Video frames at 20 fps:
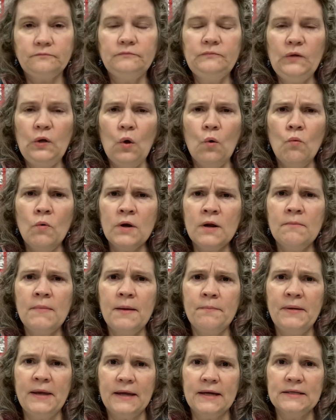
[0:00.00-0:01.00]
one of my
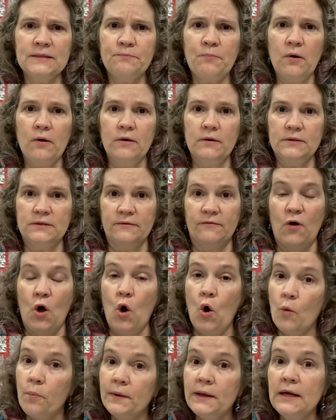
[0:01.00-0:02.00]
biggest parts of
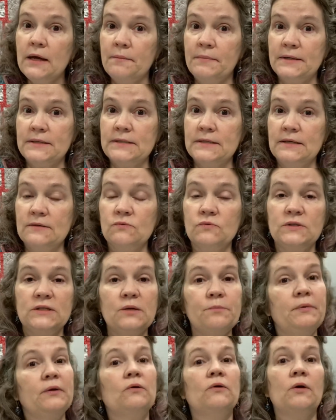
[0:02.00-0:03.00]
opening a business was to
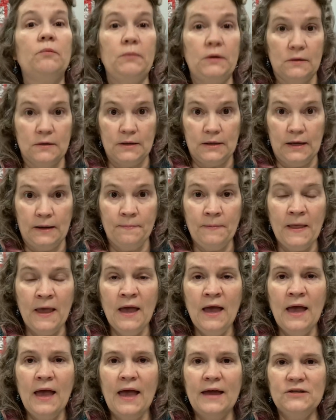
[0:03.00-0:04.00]
build community
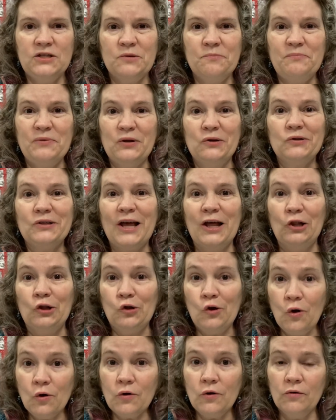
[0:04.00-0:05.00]
and to build
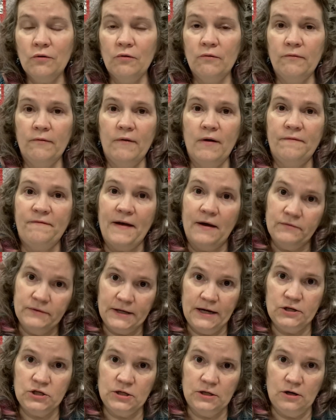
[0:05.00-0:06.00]
a
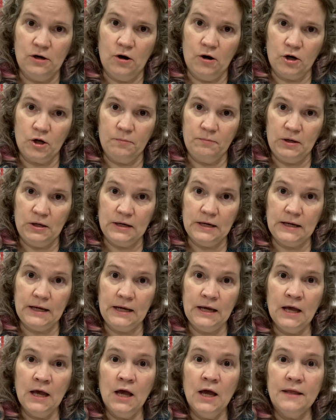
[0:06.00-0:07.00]
foundation in our
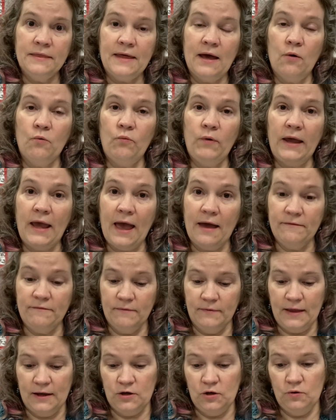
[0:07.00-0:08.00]
community that
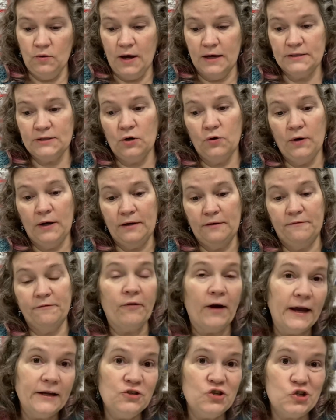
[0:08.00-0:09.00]
you guys created
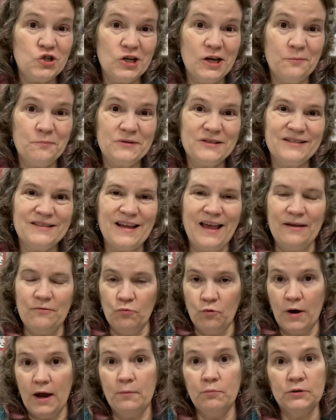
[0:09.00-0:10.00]
friendships and
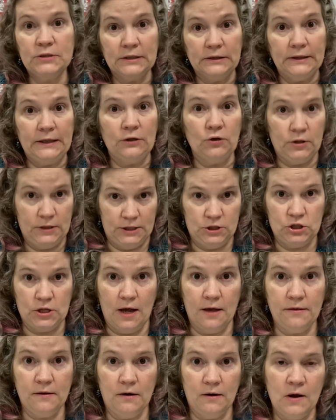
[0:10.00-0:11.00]
were able to lean on each
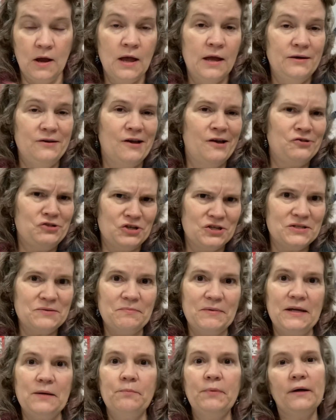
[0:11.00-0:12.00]
other, not just
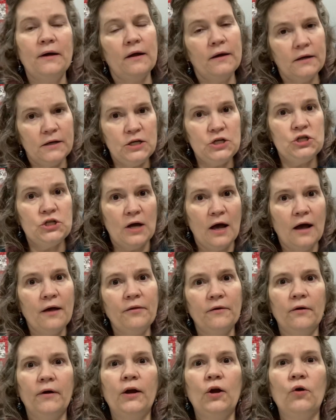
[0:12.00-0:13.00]
me, but on each
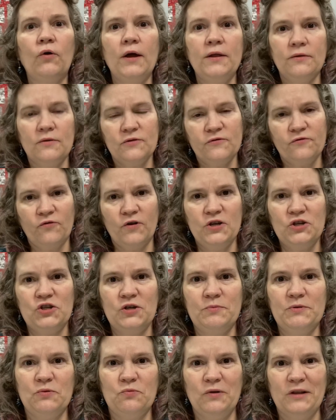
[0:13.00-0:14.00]
other, and create those
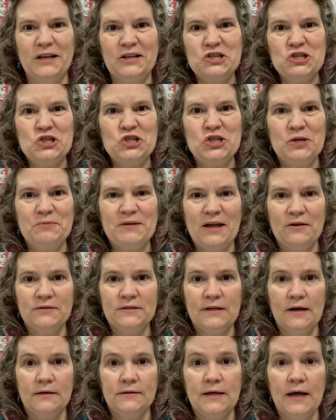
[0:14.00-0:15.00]
friendships and relationships
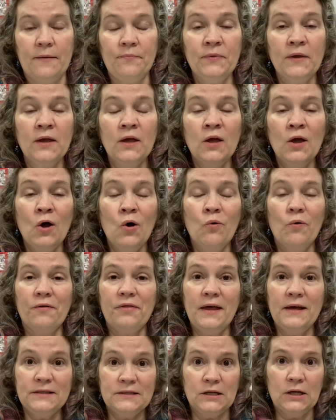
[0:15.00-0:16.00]
outside that. Well,
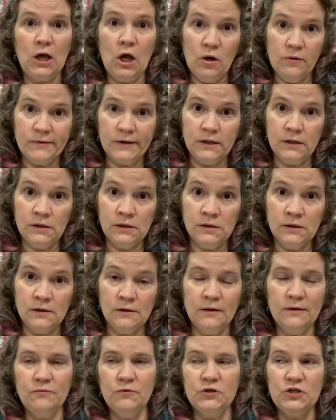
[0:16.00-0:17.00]
thanks to COVID,
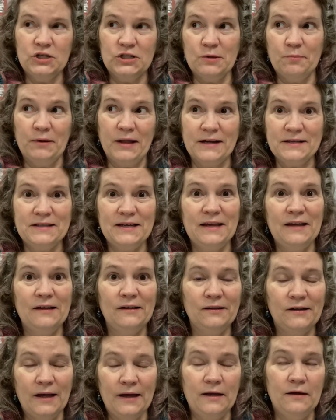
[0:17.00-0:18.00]
which is a
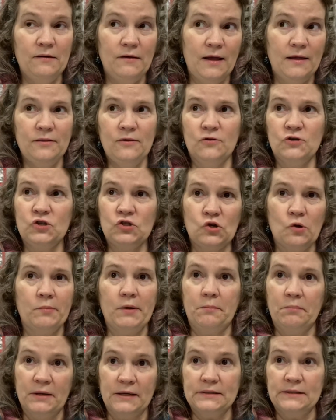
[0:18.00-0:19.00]
blessing, and there's so many
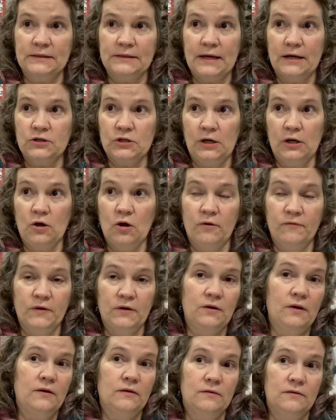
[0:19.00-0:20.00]
blessings actually in
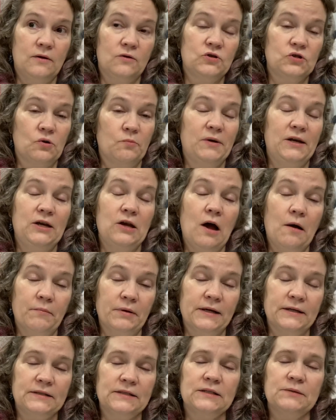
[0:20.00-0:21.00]
COVID, and there's so many
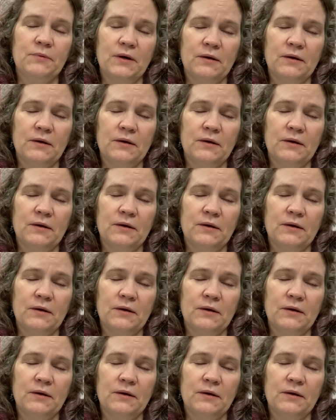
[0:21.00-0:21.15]
non-blessings, but